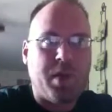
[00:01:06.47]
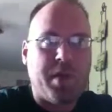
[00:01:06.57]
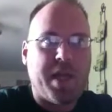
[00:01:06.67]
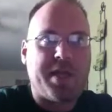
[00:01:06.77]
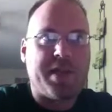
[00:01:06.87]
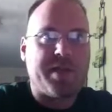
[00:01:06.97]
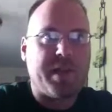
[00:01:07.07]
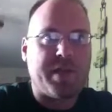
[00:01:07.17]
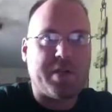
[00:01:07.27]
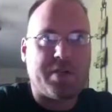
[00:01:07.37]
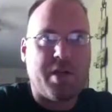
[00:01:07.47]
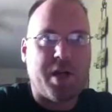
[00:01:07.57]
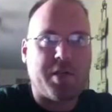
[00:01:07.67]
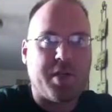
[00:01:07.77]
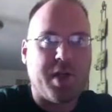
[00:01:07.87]
The 18-second
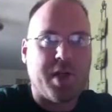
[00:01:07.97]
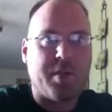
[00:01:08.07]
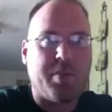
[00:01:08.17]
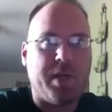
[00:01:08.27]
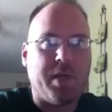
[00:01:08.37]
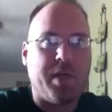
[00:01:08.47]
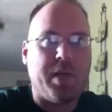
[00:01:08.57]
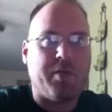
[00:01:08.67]
distraction had completely